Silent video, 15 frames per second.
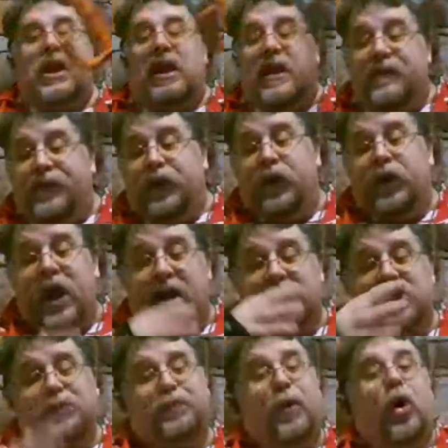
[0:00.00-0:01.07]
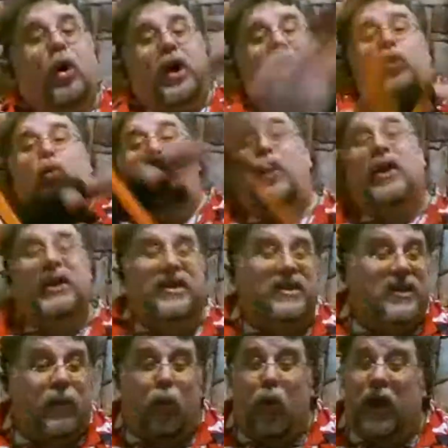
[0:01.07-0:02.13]
If you're not sparring with
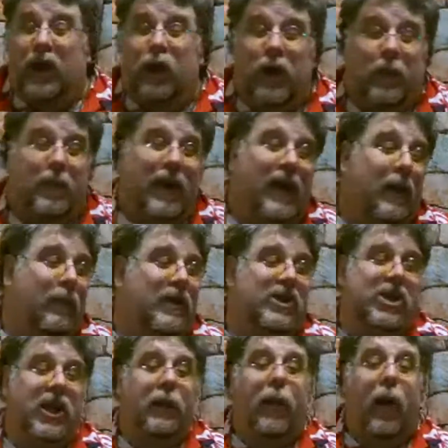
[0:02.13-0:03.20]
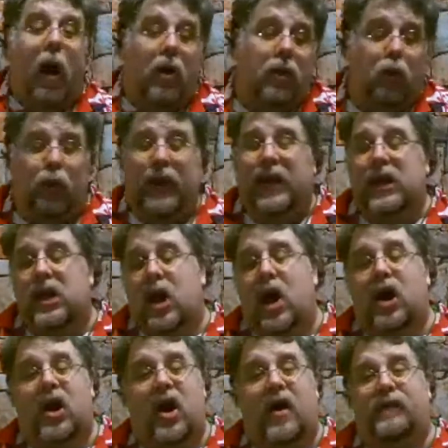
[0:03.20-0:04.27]
someone, you can pick up a cheap Halloween
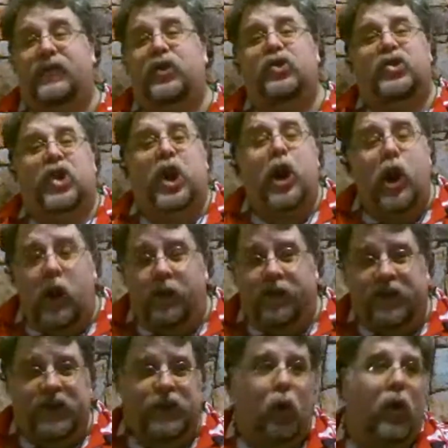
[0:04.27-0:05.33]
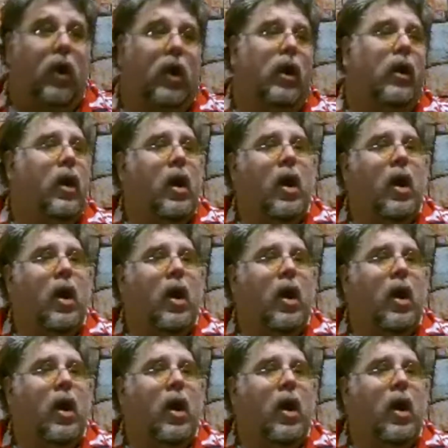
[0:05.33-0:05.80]
knockoff. Use a Nerf sword.